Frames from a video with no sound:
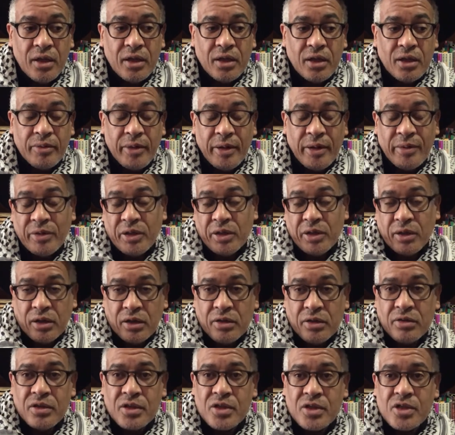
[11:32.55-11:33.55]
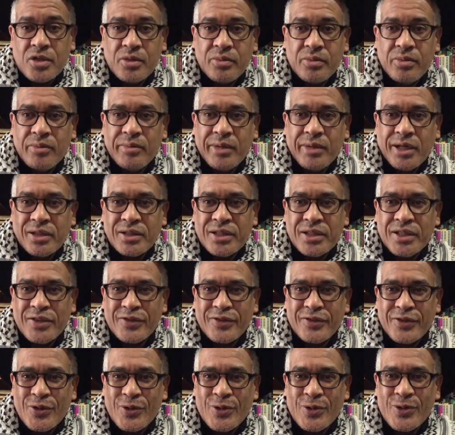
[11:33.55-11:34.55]
The people who own the supermarket,
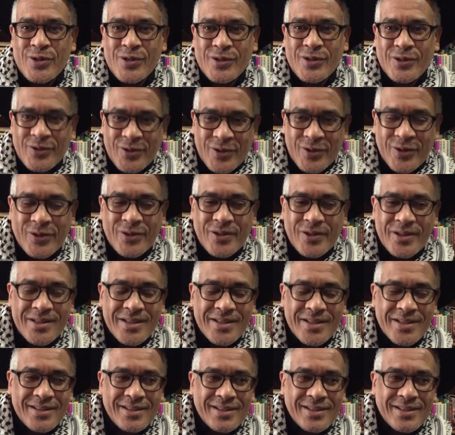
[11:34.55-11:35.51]
of course, are not